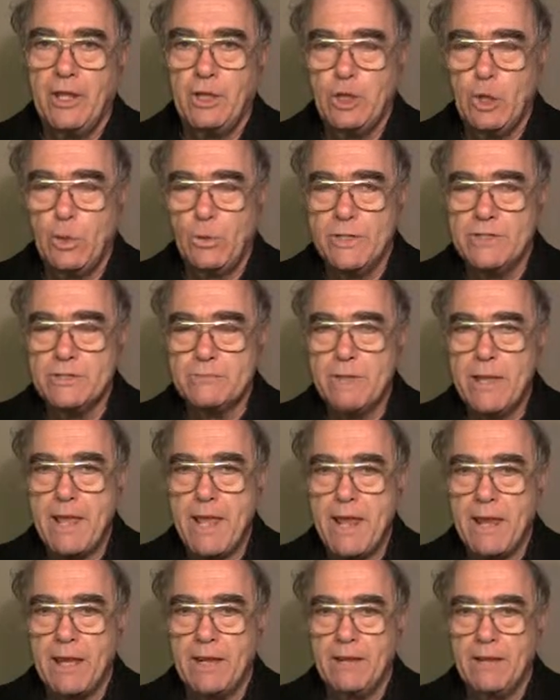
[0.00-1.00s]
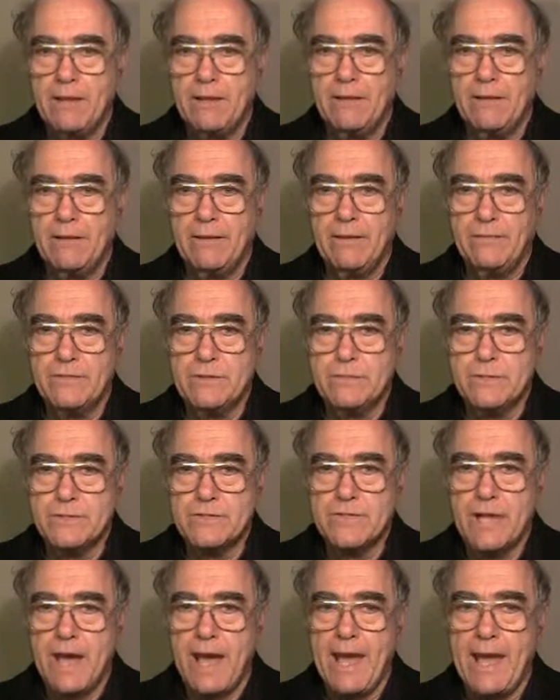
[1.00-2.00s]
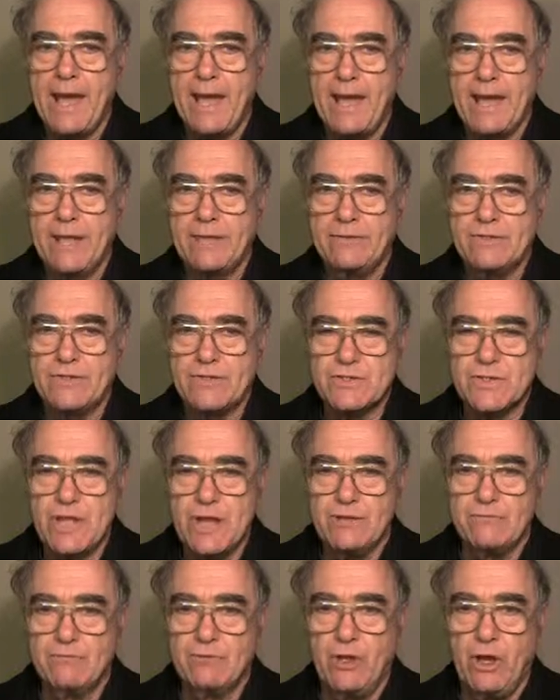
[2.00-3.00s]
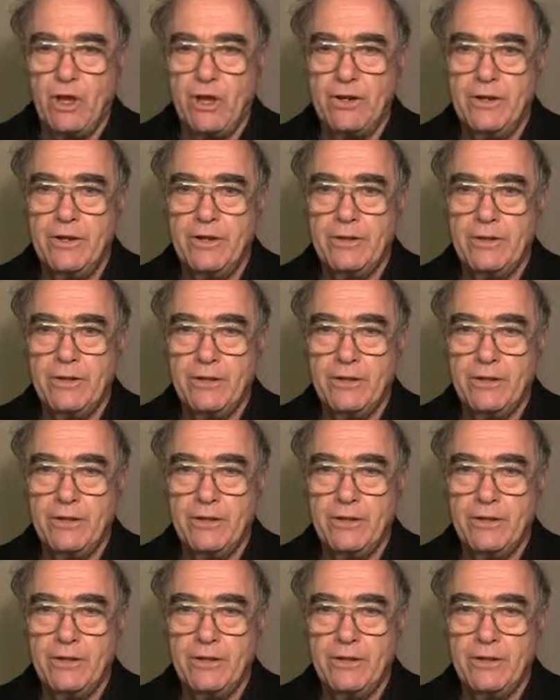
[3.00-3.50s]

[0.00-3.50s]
to his being the Messiah and Son of God.